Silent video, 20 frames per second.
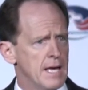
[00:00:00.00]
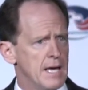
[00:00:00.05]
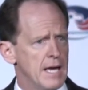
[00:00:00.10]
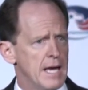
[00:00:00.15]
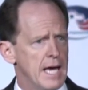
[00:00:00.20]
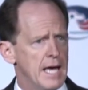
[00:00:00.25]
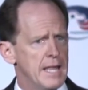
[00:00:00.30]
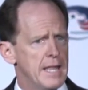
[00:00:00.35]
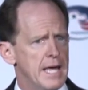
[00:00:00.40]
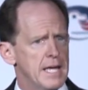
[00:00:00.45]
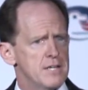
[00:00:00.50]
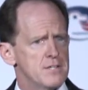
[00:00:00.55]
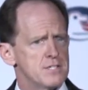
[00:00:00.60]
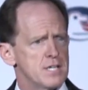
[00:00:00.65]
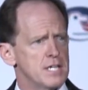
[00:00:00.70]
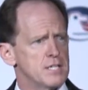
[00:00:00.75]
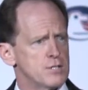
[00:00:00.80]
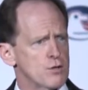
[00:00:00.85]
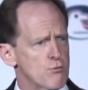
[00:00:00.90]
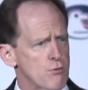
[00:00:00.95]
and that is
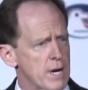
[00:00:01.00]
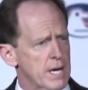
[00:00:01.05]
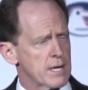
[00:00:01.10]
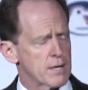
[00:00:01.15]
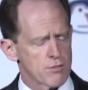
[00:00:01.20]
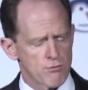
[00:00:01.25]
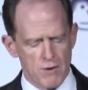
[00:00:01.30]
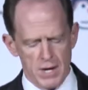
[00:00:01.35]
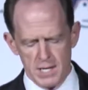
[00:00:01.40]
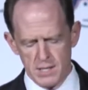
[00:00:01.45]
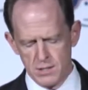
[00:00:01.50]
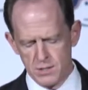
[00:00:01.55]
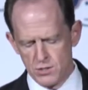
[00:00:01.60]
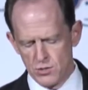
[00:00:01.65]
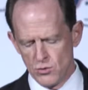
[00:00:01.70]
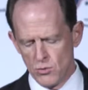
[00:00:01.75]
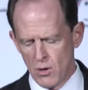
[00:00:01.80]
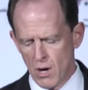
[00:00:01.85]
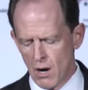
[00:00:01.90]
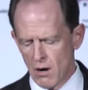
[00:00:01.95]
a direct threat
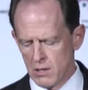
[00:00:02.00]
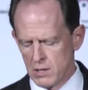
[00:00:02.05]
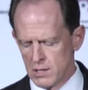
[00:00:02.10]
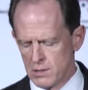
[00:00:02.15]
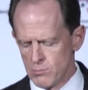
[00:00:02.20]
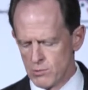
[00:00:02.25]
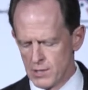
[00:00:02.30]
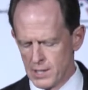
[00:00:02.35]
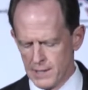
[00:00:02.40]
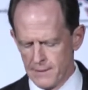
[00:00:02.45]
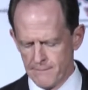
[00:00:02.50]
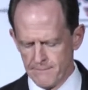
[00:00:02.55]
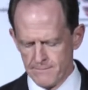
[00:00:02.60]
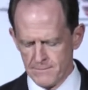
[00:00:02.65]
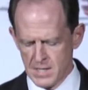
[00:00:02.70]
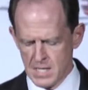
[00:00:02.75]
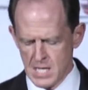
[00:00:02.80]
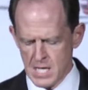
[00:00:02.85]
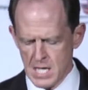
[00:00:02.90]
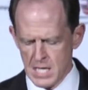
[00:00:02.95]
to our liberty.
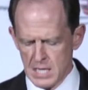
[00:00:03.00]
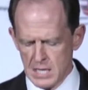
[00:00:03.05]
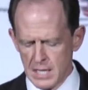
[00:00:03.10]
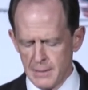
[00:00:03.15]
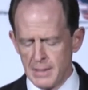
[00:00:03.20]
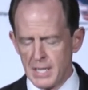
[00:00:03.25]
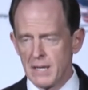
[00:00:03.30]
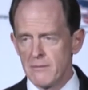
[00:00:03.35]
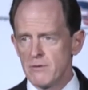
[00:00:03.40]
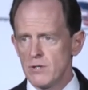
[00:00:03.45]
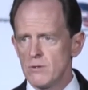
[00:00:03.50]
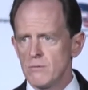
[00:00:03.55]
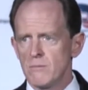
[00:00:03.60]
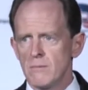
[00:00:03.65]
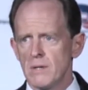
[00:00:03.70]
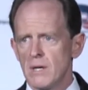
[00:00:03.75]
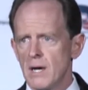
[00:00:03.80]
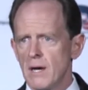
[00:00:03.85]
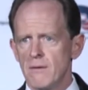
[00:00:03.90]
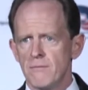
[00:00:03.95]
Let me give you
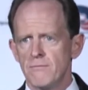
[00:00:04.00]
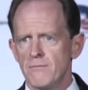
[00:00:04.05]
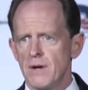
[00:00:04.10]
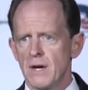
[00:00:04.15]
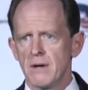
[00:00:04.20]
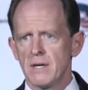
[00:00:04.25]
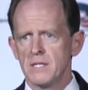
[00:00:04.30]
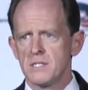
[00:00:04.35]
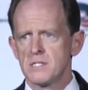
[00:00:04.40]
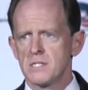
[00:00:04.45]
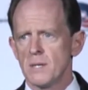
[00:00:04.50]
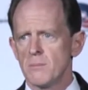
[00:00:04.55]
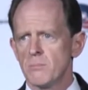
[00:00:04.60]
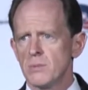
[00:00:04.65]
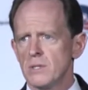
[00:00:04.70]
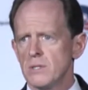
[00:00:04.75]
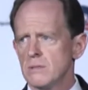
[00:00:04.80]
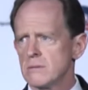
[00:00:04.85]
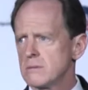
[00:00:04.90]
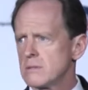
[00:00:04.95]
a very
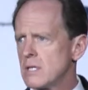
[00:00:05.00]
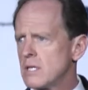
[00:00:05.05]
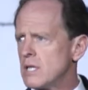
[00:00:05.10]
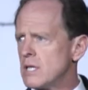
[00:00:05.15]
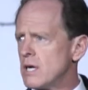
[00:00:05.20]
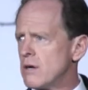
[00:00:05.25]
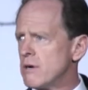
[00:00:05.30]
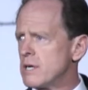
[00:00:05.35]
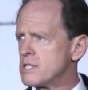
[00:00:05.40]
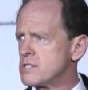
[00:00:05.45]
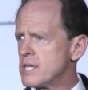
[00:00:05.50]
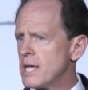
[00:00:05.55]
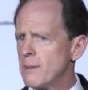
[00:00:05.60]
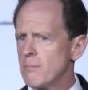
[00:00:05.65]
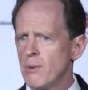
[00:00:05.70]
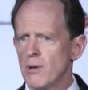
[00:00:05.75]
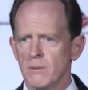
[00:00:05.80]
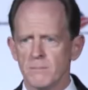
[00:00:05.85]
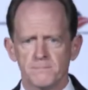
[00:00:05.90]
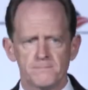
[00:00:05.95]
simple, clear example.